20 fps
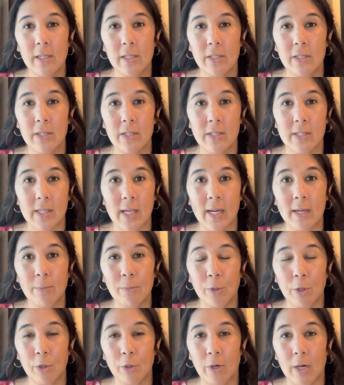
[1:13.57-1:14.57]
to design
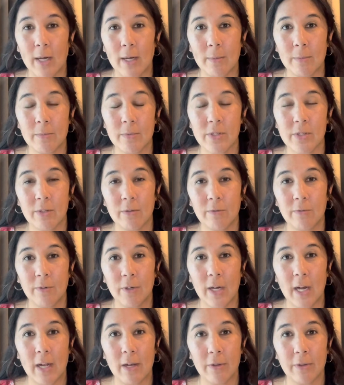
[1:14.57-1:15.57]
programs for
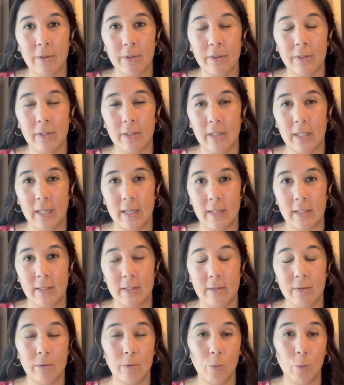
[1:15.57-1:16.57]
health
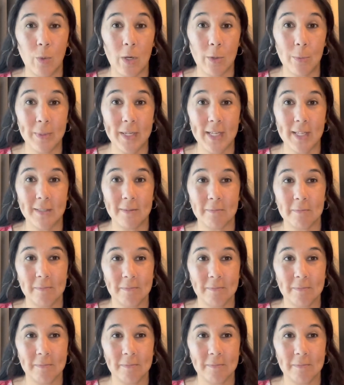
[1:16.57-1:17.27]
and well-being.